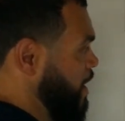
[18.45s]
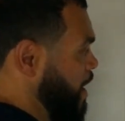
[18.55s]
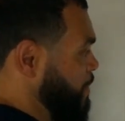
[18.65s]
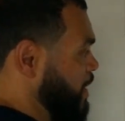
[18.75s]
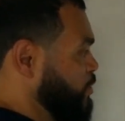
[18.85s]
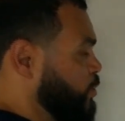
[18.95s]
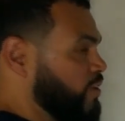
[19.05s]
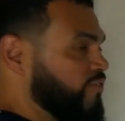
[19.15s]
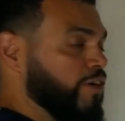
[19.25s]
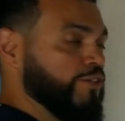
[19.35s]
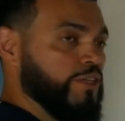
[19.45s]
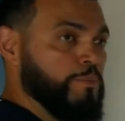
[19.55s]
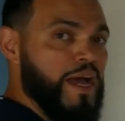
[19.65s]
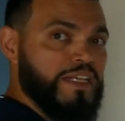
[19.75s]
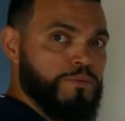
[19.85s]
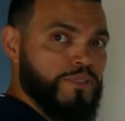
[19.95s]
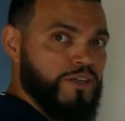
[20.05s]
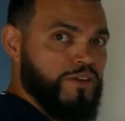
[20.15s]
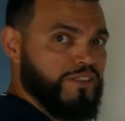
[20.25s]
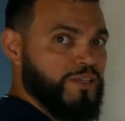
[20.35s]
going to let you know the function of the biceps
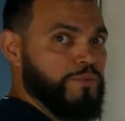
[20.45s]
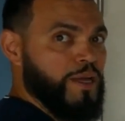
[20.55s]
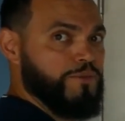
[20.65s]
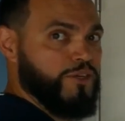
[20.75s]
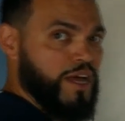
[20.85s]
here, and sometimes they're